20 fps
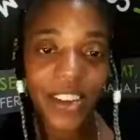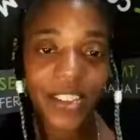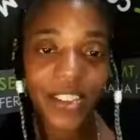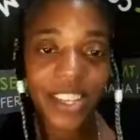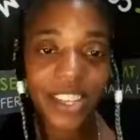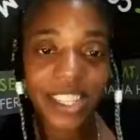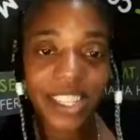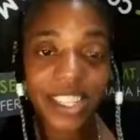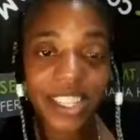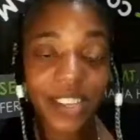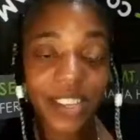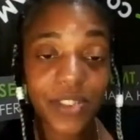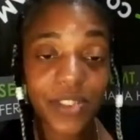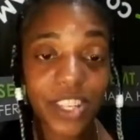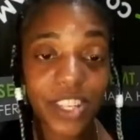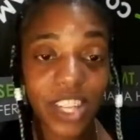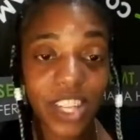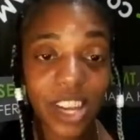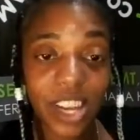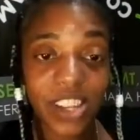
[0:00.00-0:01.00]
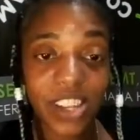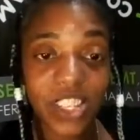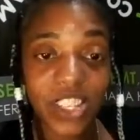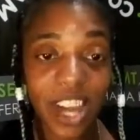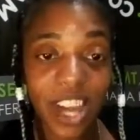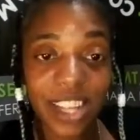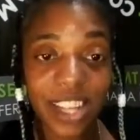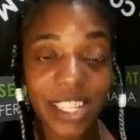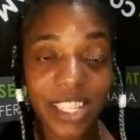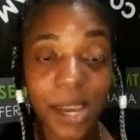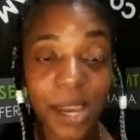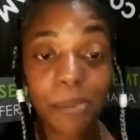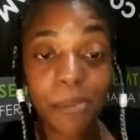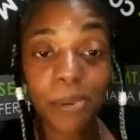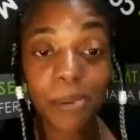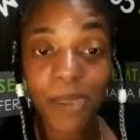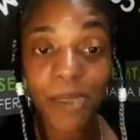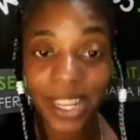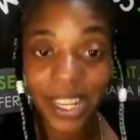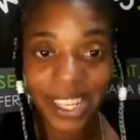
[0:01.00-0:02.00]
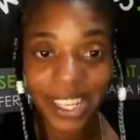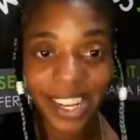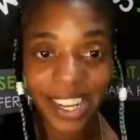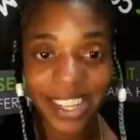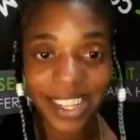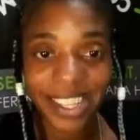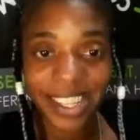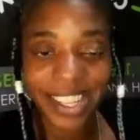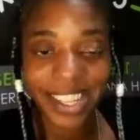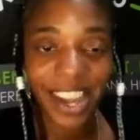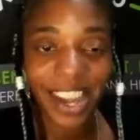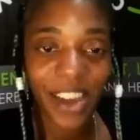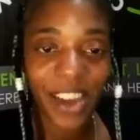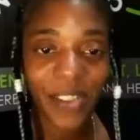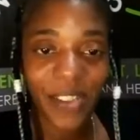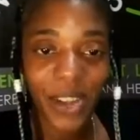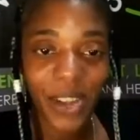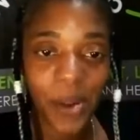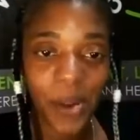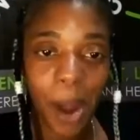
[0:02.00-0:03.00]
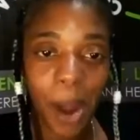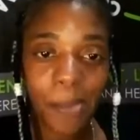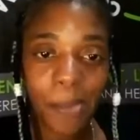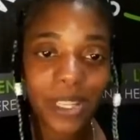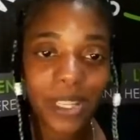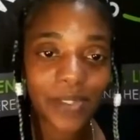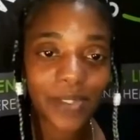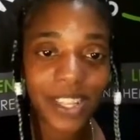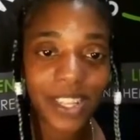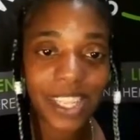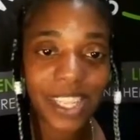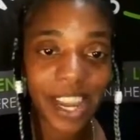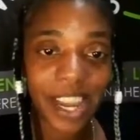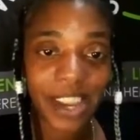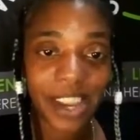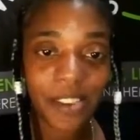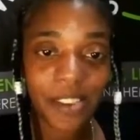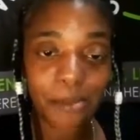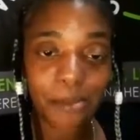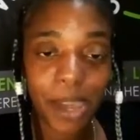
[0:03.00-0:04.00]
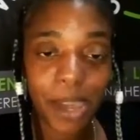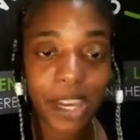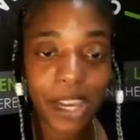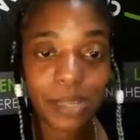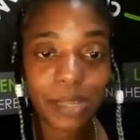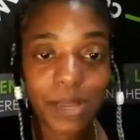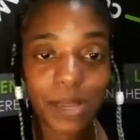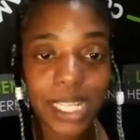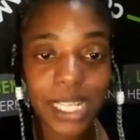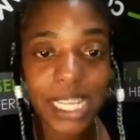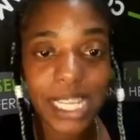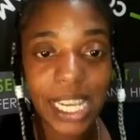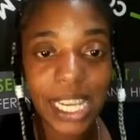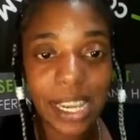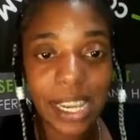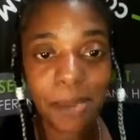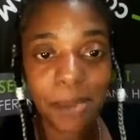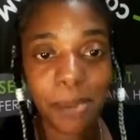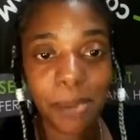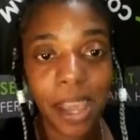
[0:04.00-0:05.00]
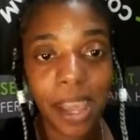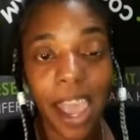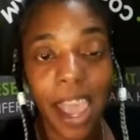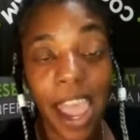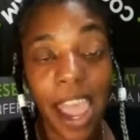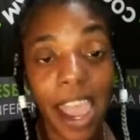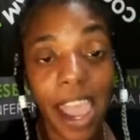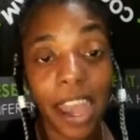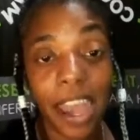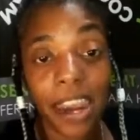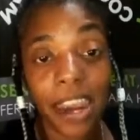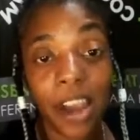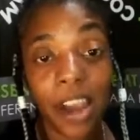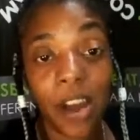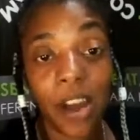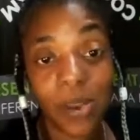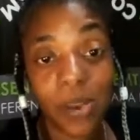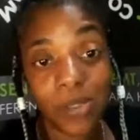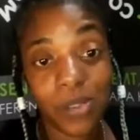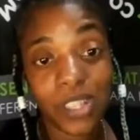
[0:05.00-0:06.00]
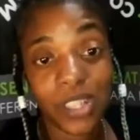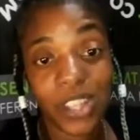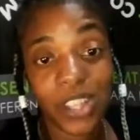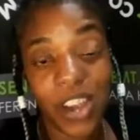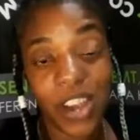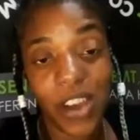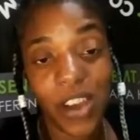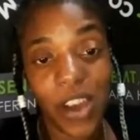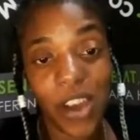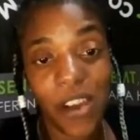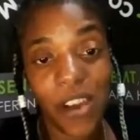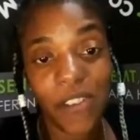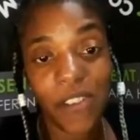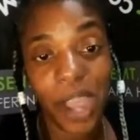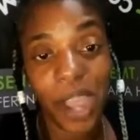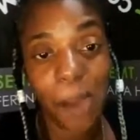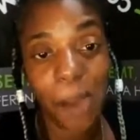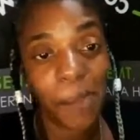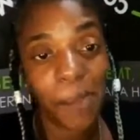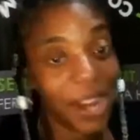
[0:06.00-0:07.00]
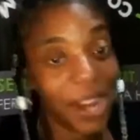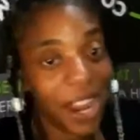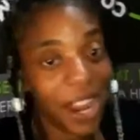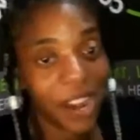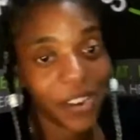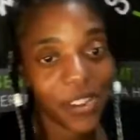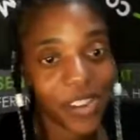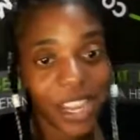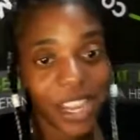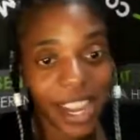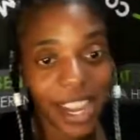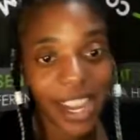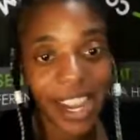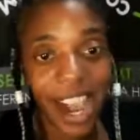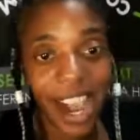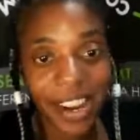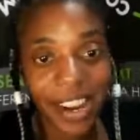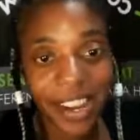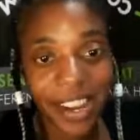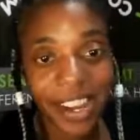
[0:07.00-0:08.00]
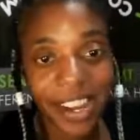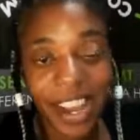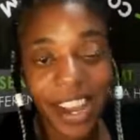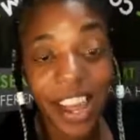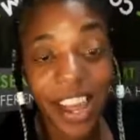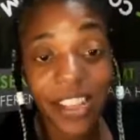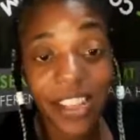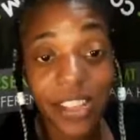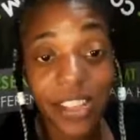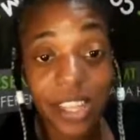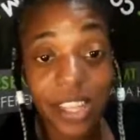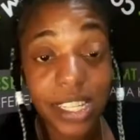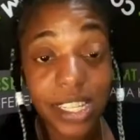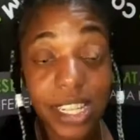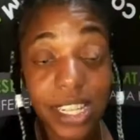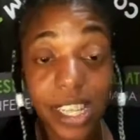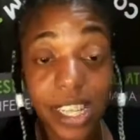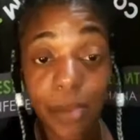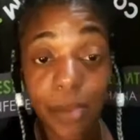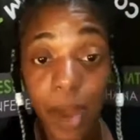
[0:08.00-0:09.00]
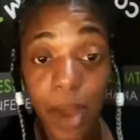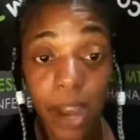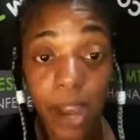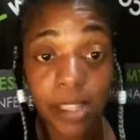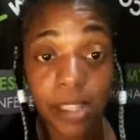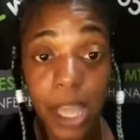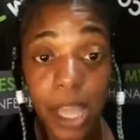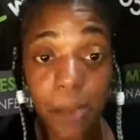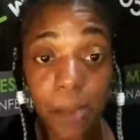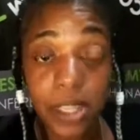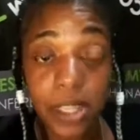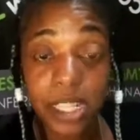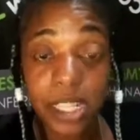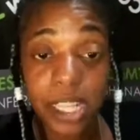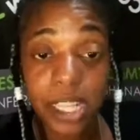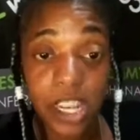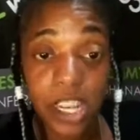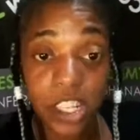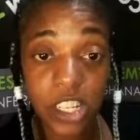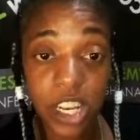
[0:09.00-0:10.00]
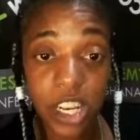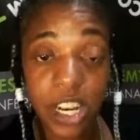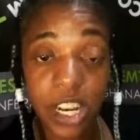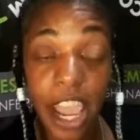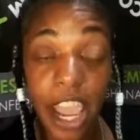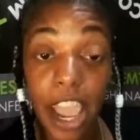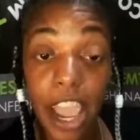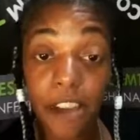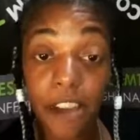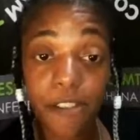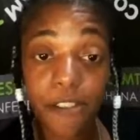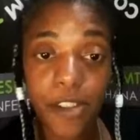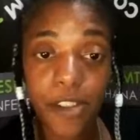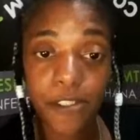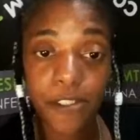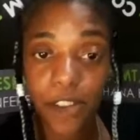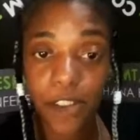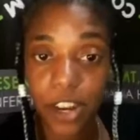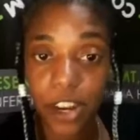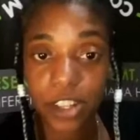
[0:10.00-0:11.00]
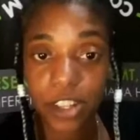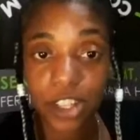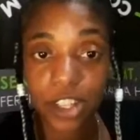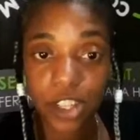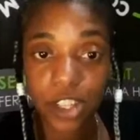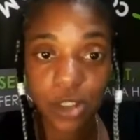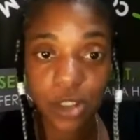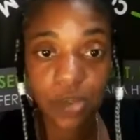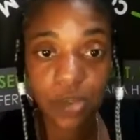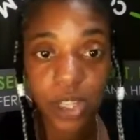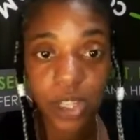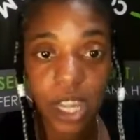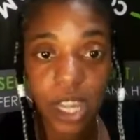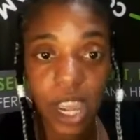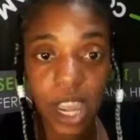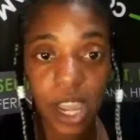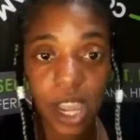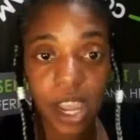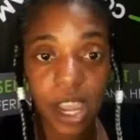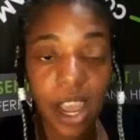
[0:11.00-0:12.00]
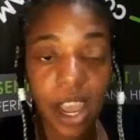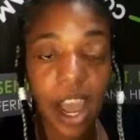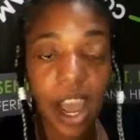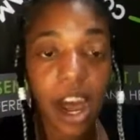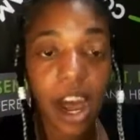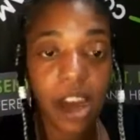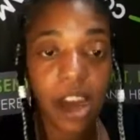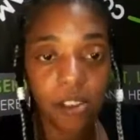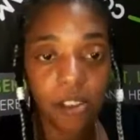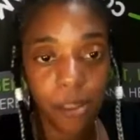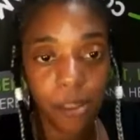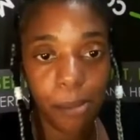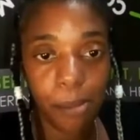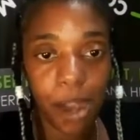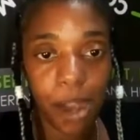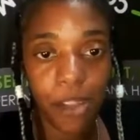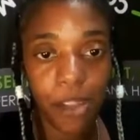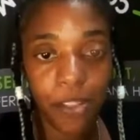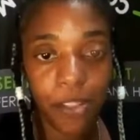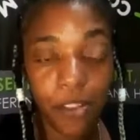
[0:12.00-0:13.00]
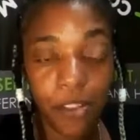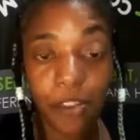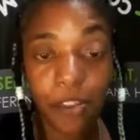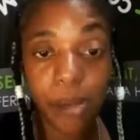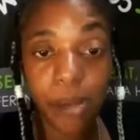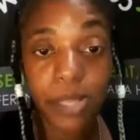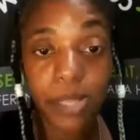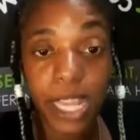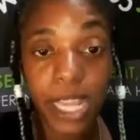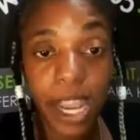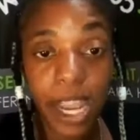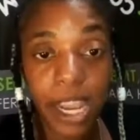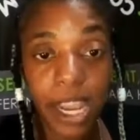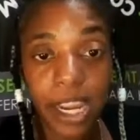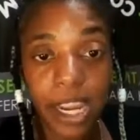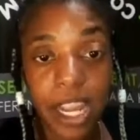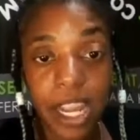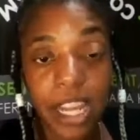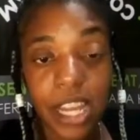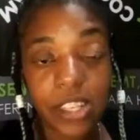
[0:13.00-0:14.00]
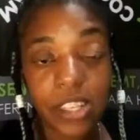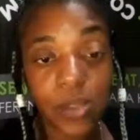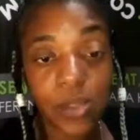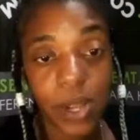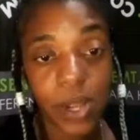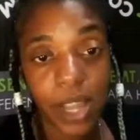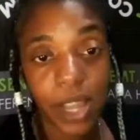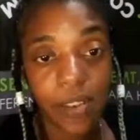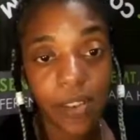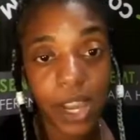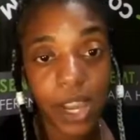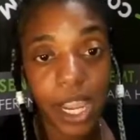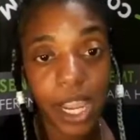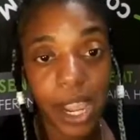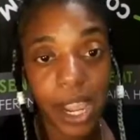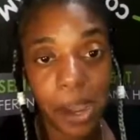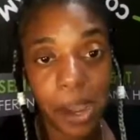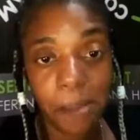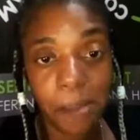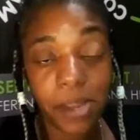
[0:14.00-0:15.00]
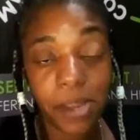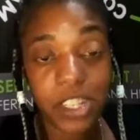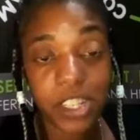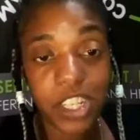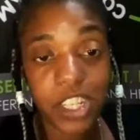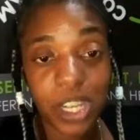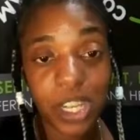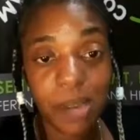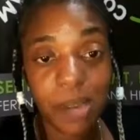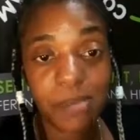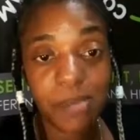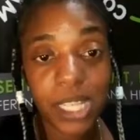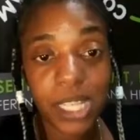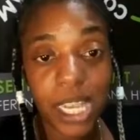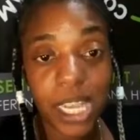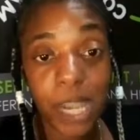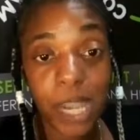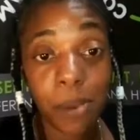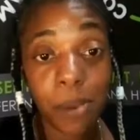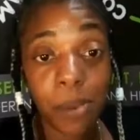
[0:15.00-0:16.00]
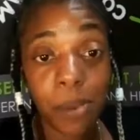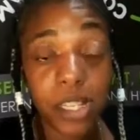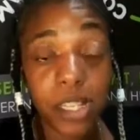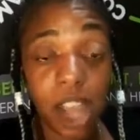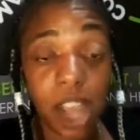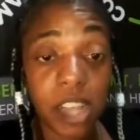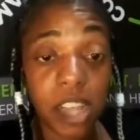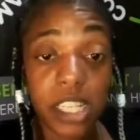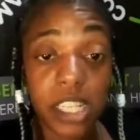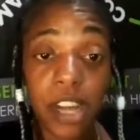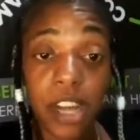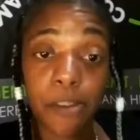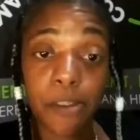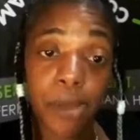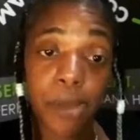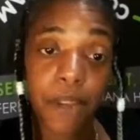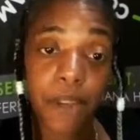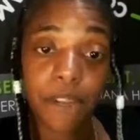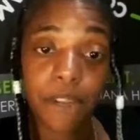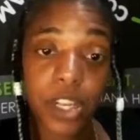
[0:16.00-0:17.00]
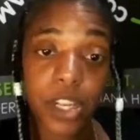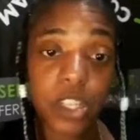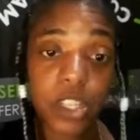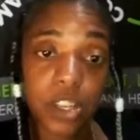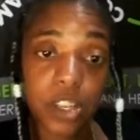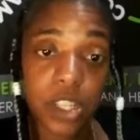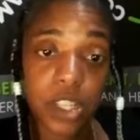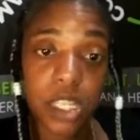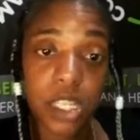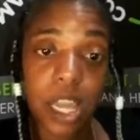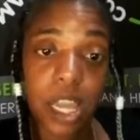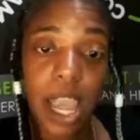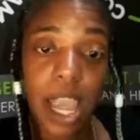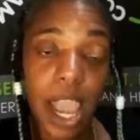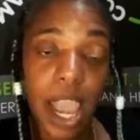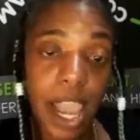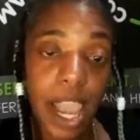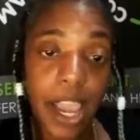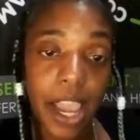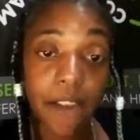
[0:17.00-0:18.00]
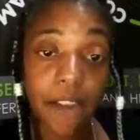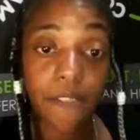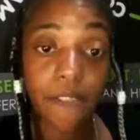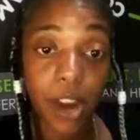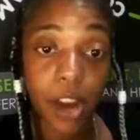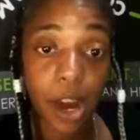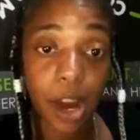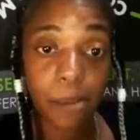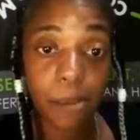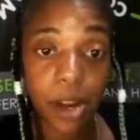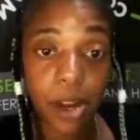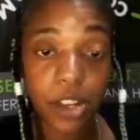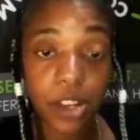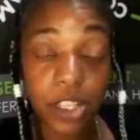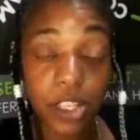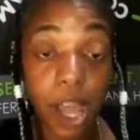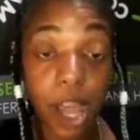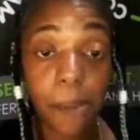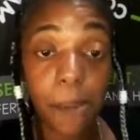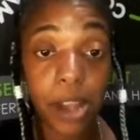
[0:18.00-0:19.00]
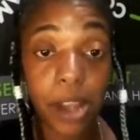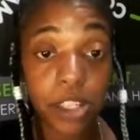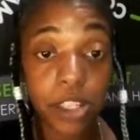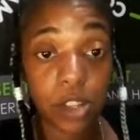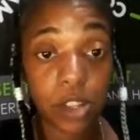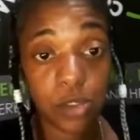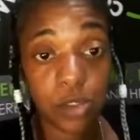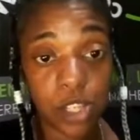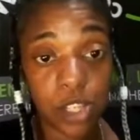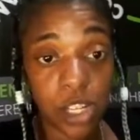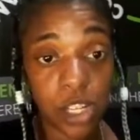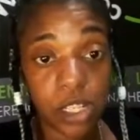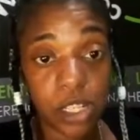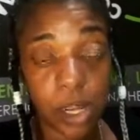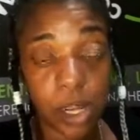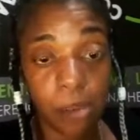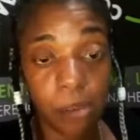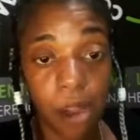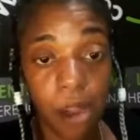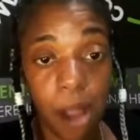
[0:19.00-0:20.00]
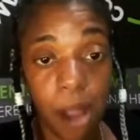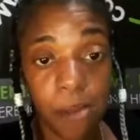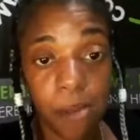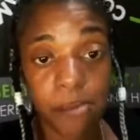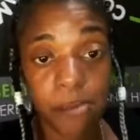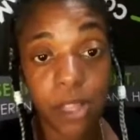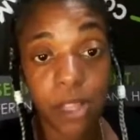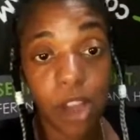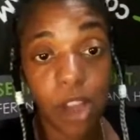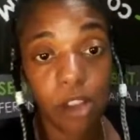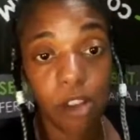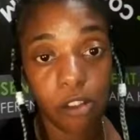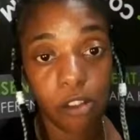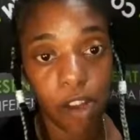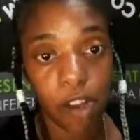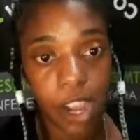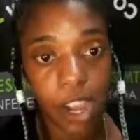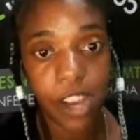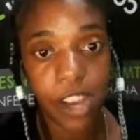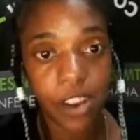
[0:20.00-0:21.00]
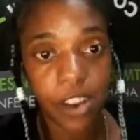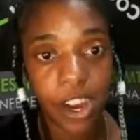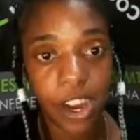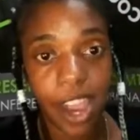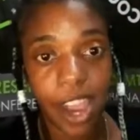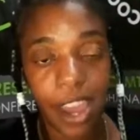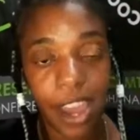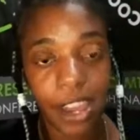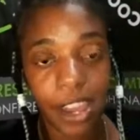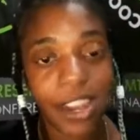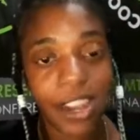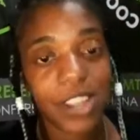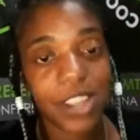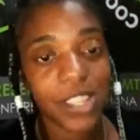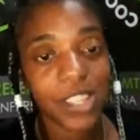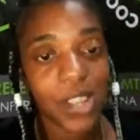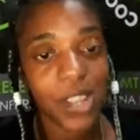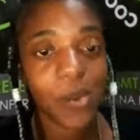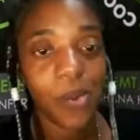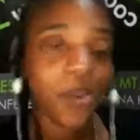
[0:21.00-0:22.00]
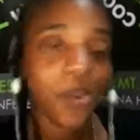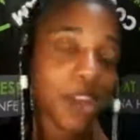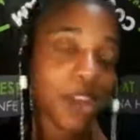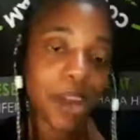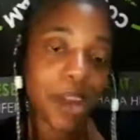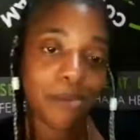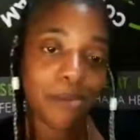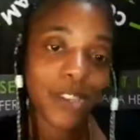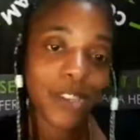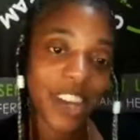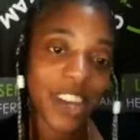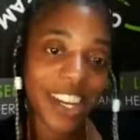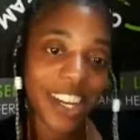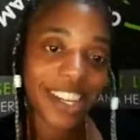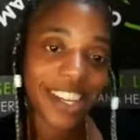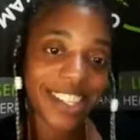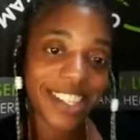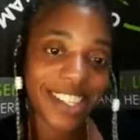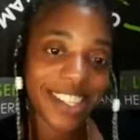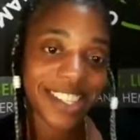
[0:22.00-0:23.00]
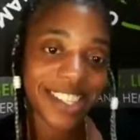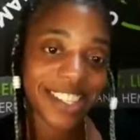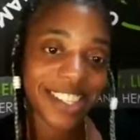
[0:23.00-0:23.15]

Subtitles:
This is Davisha L Johnson, President of the Cooperative Executive Management Team and host of Hemp and Agric in Ghana. This is a roundtable discussion every first Tuesday of the month from 10 to 11 a.m. GMT, when we talk to government officials and farmers about solutions to the problems right here in Ghana. So come join us.